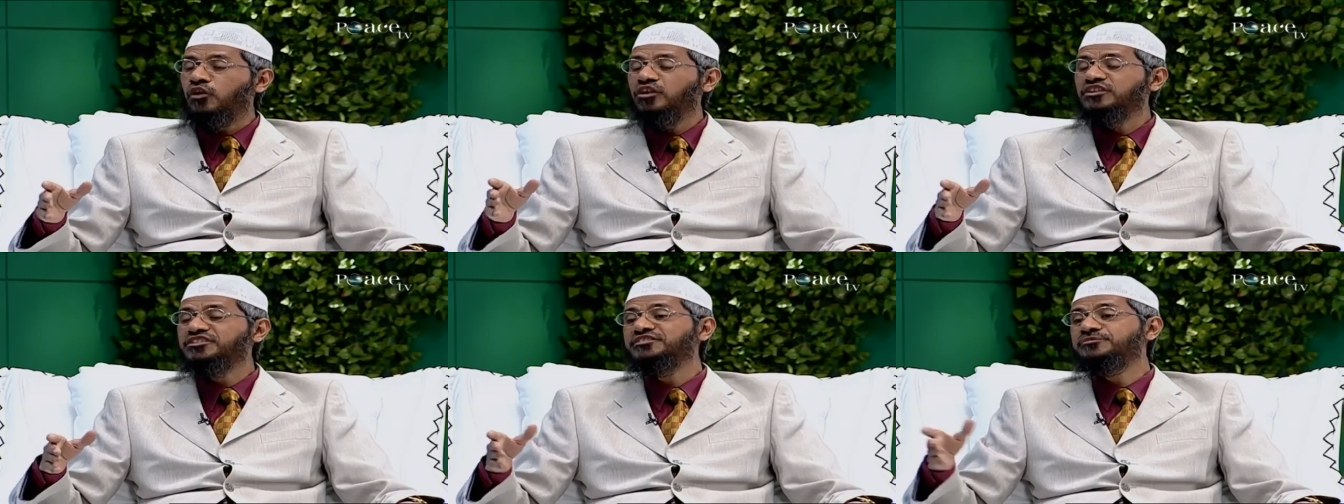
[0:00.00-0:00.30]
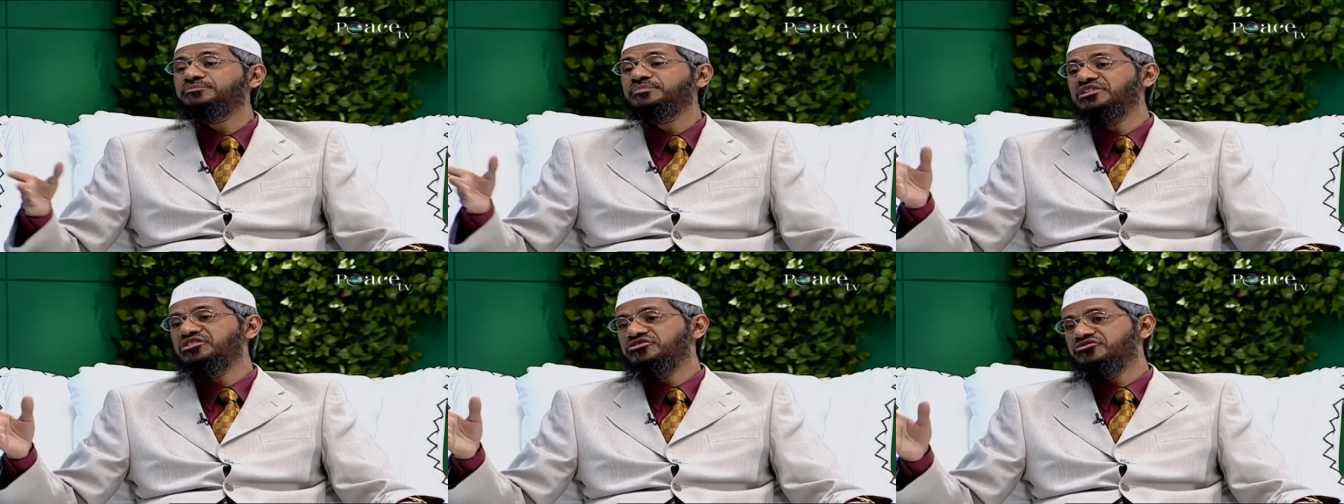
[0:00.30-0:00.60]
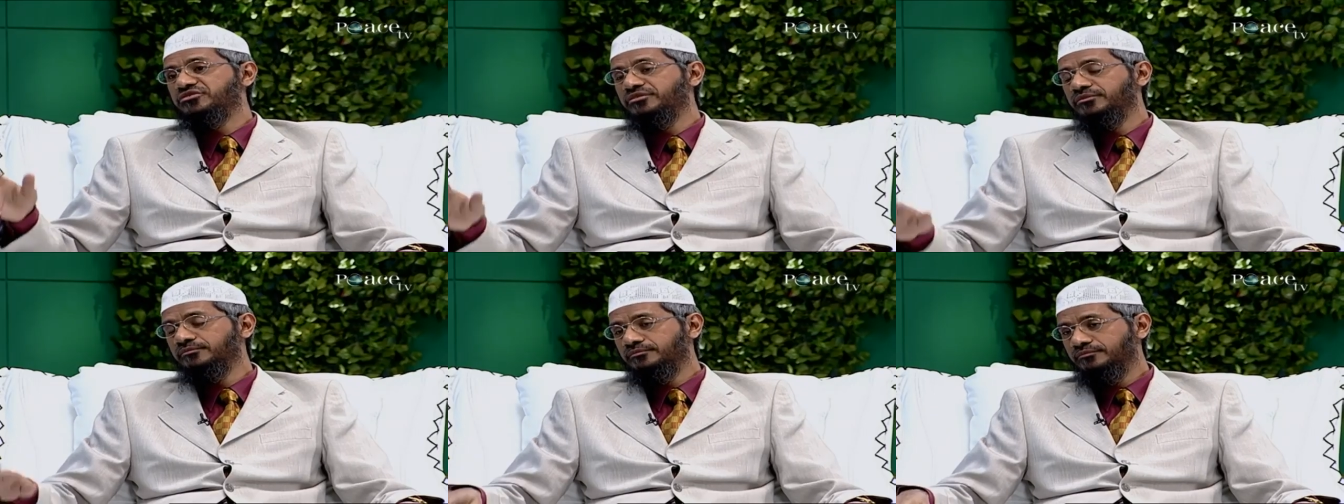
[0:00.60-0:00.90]
false
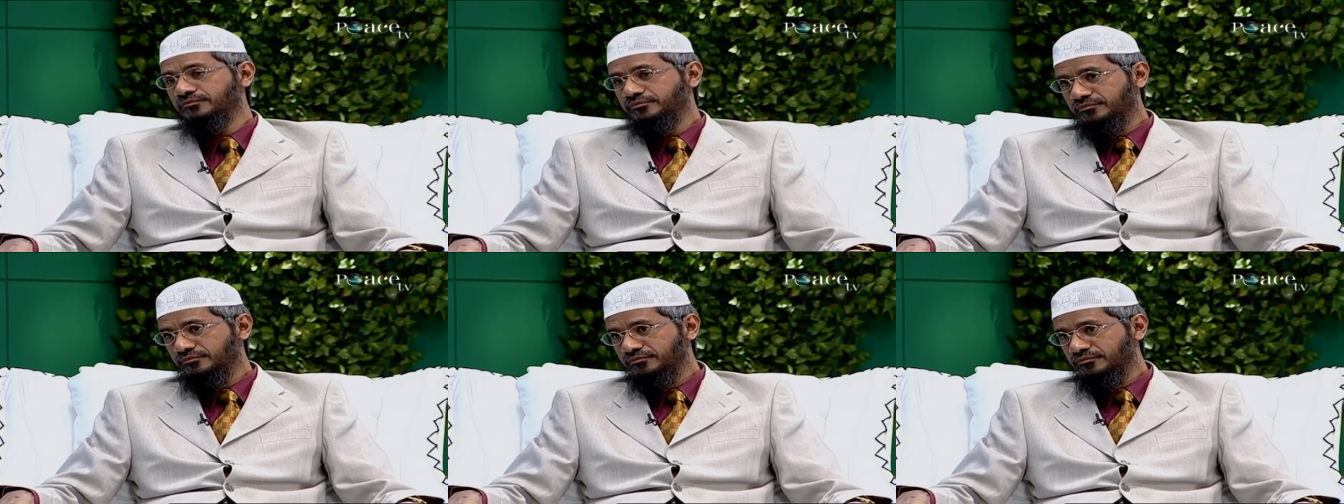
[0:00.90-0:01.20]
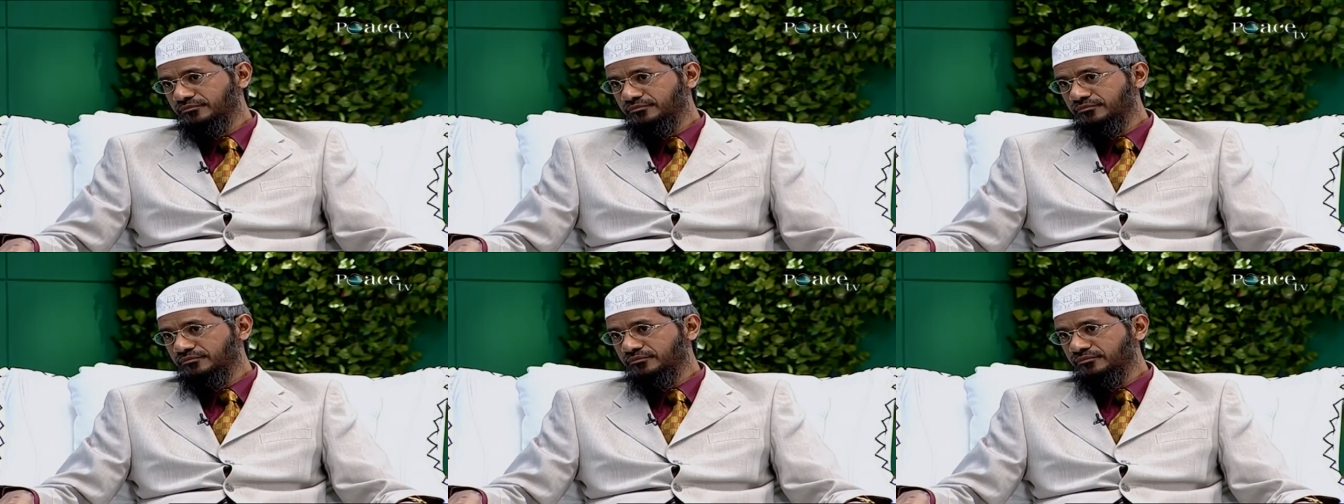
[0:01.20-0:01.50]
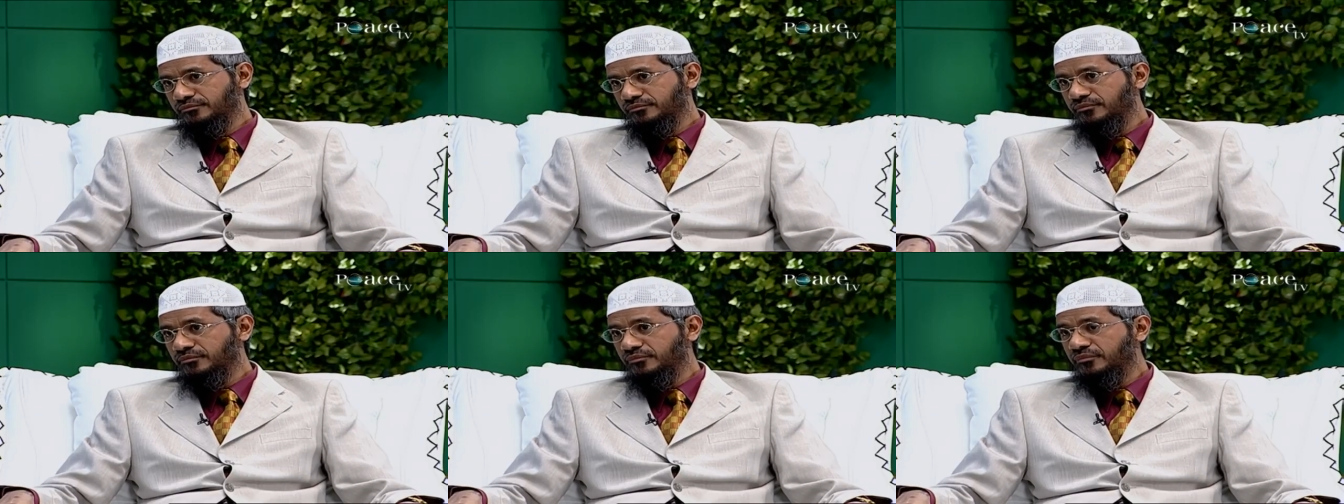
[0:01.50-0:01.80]
speech.
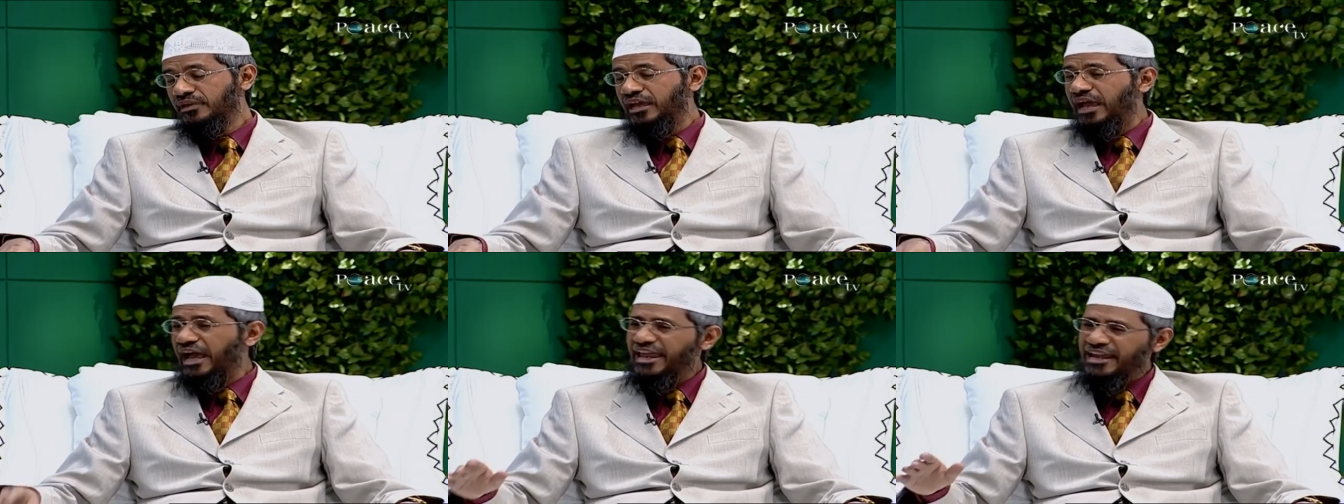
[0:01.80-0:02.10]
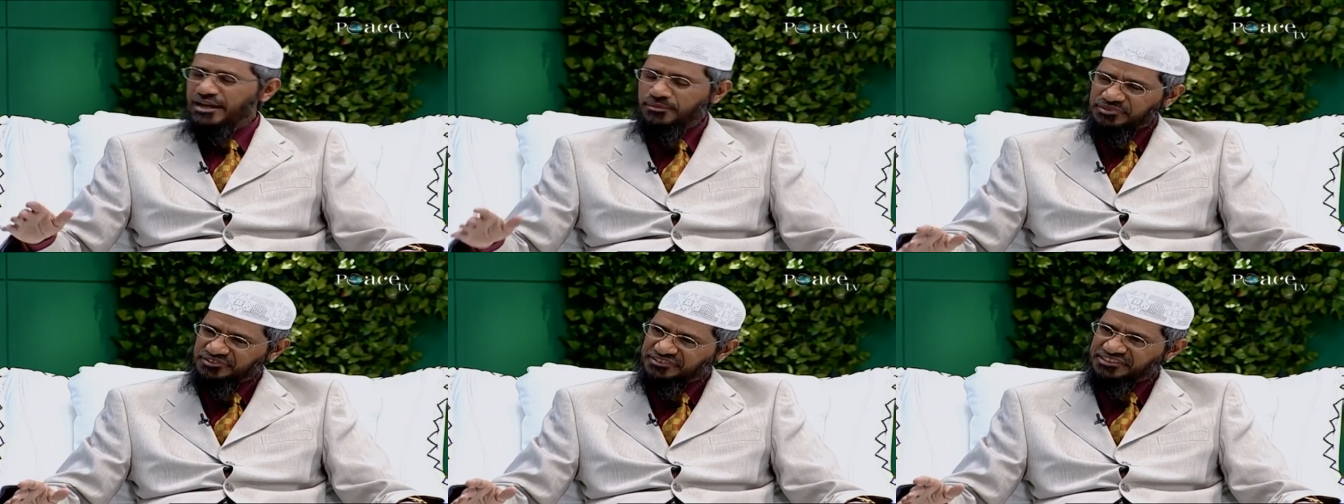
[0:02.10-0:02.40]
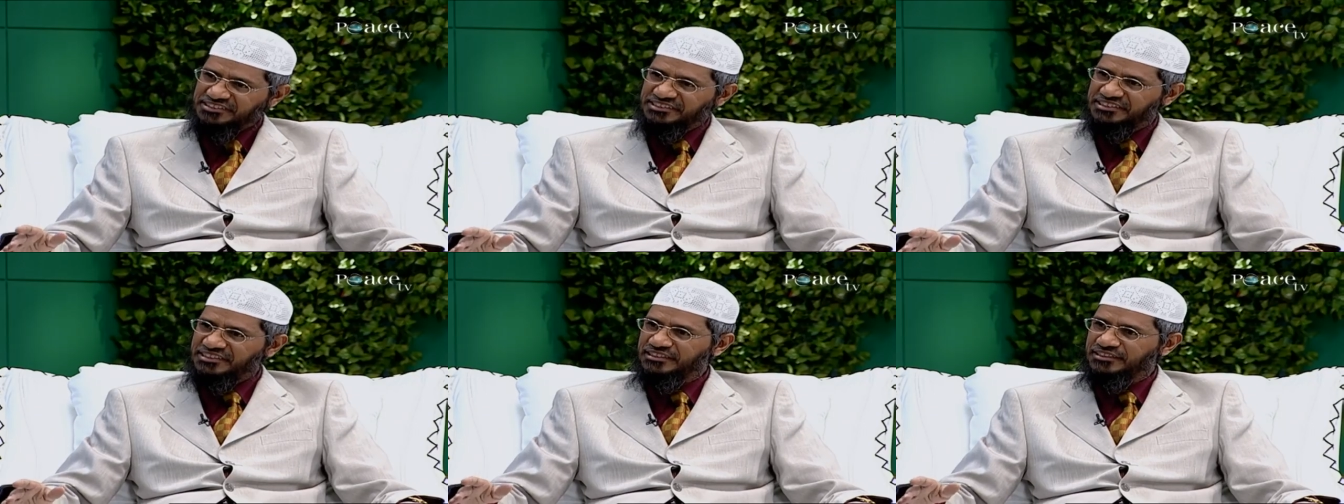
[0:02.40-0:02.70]
And number
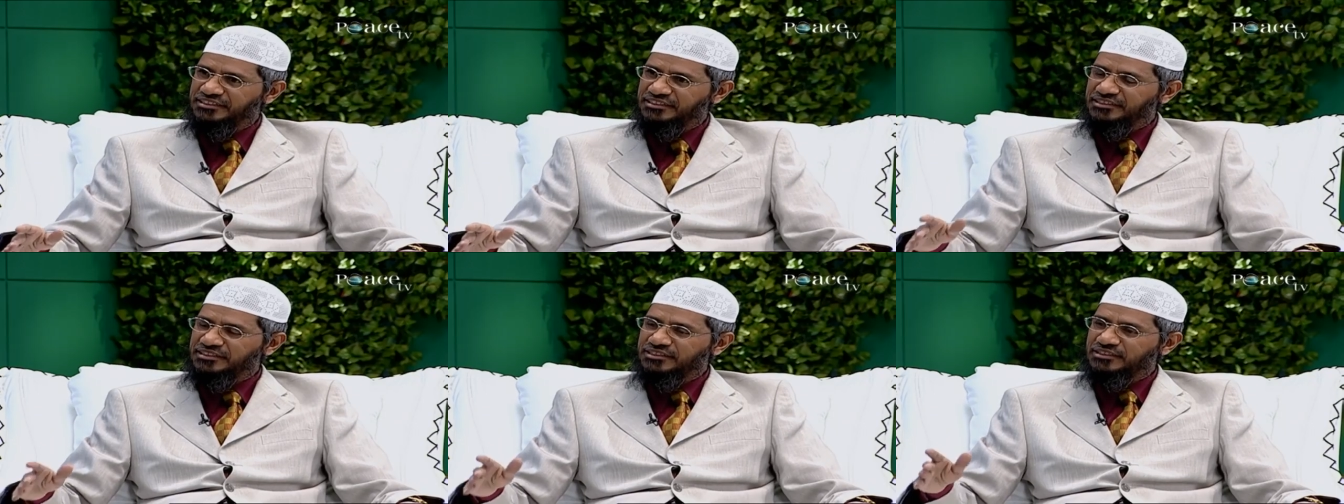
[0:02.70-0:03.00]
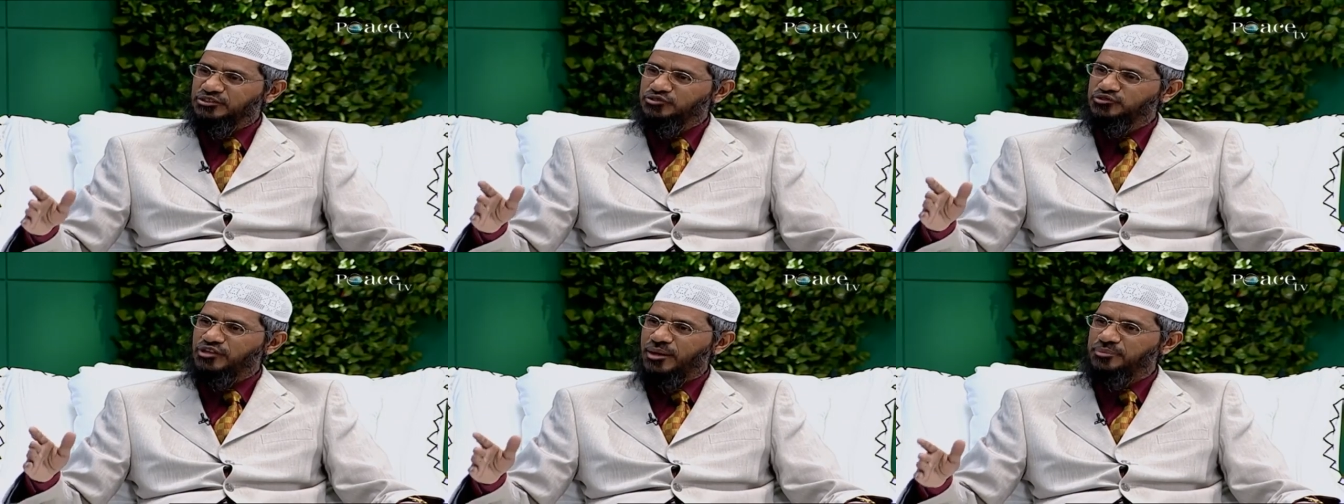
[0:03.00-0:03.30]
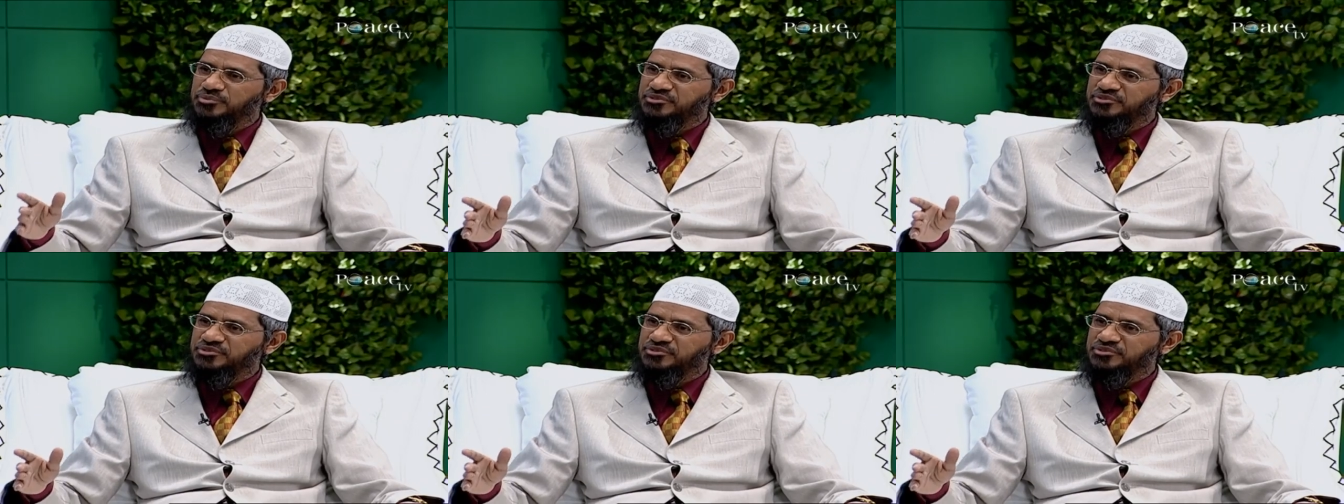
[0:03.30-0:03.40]
16, to